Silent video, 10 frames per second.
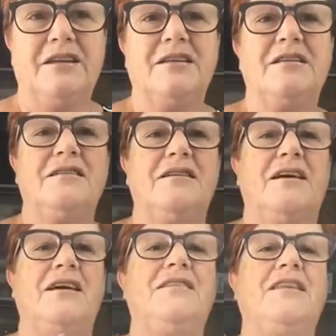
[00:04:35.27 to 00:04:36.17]
And
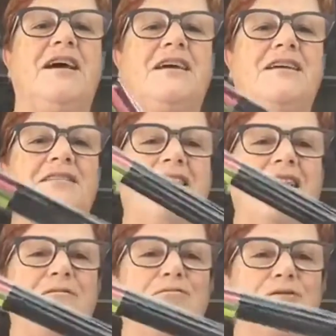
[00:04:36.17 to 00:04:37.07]
in that
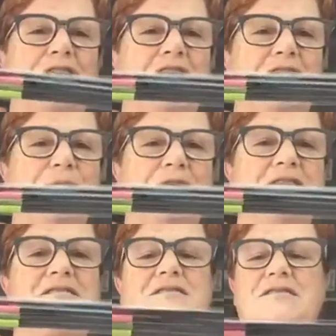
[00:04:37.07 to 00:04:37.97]
kit, they have watercolour
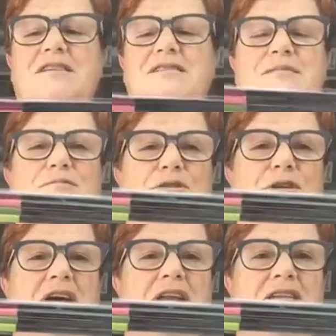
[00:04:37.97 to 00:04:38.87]
pencils in some
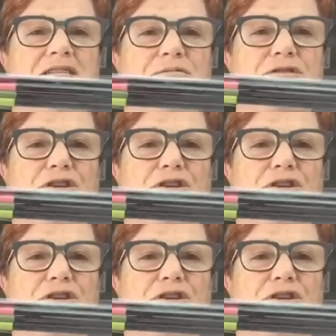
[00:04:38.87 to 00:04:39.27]
new colours,